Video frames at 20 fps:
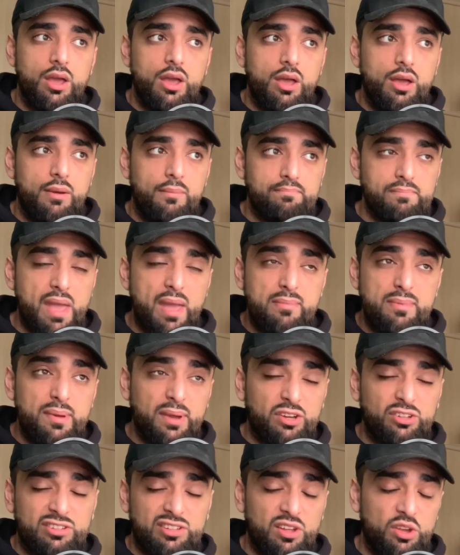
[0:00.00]
maybe
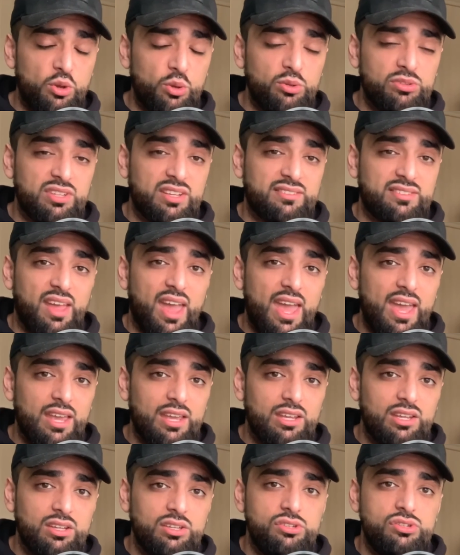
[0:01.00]
because of Usyk's
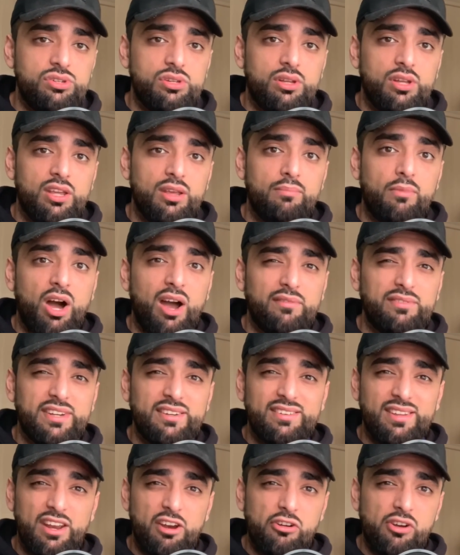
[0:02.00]
age he might have
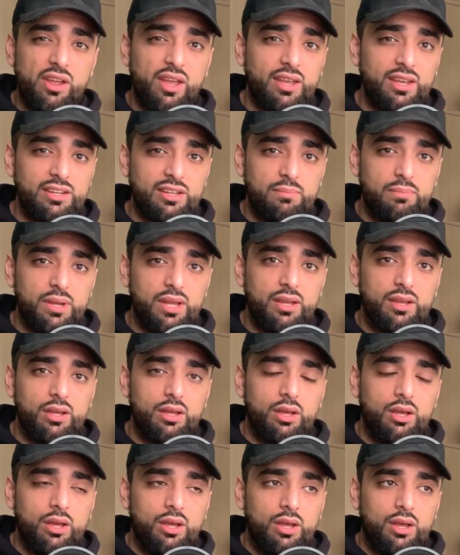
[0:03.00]
deteriorated a bit,
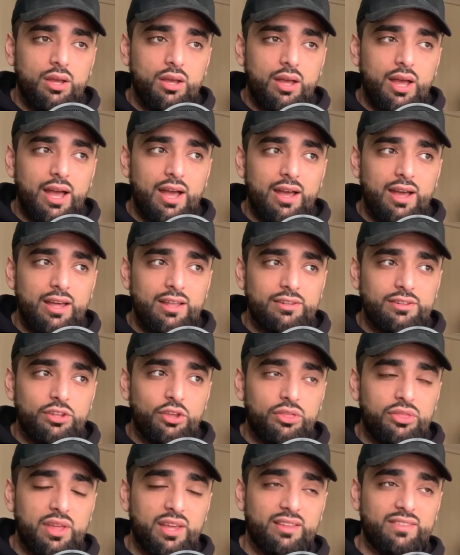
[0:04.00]
and you
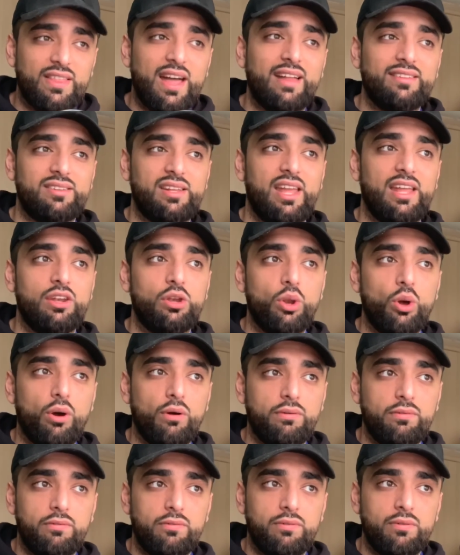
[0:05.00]
think that's
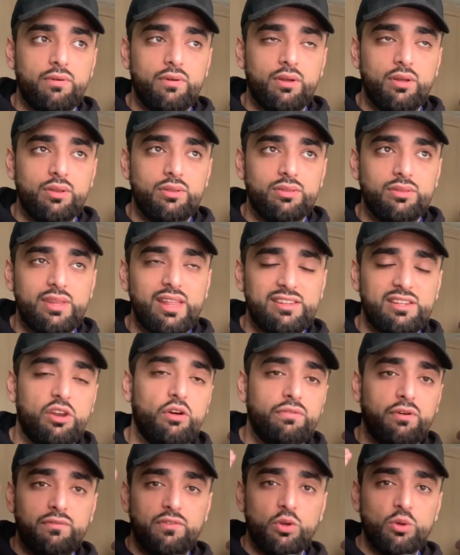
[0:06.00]
enough? There's
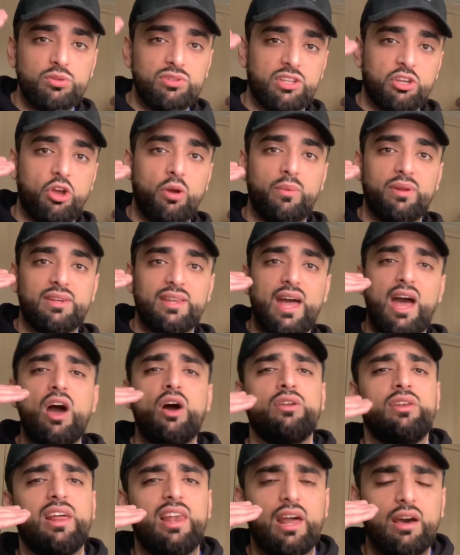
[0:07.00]
enough of Usyk coming
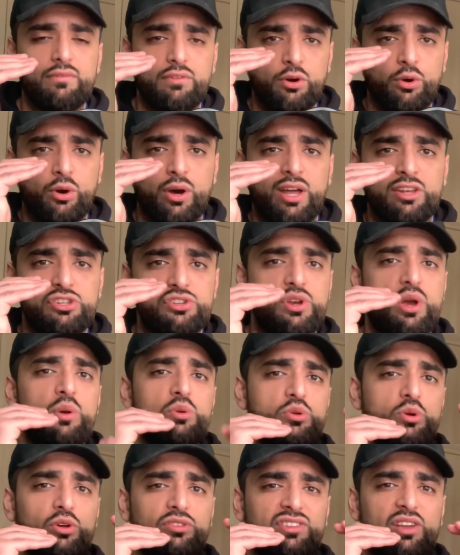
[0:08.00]
down a level and
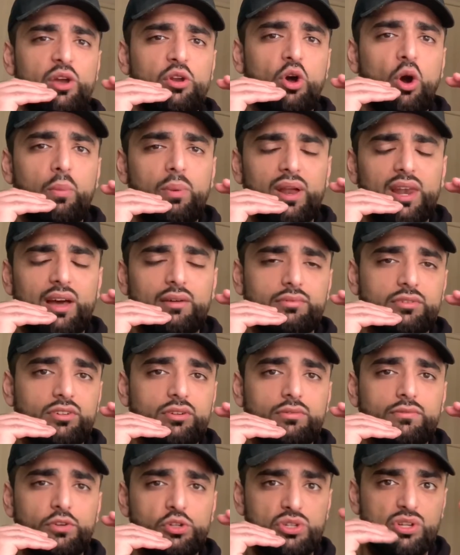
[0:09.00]
Joyce going up a
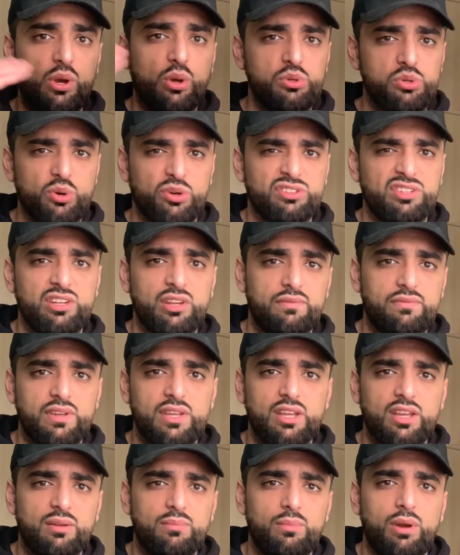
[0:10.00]
level for Joyce to
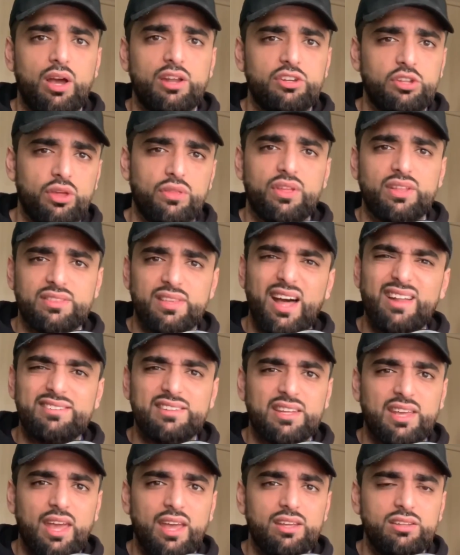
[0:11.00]
defeat him? Like, do you think that's
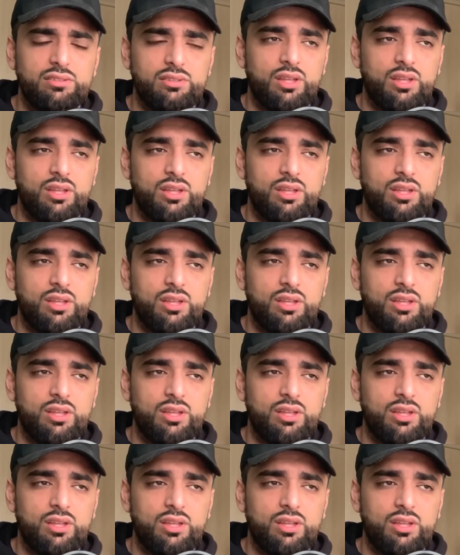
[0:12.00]
the case?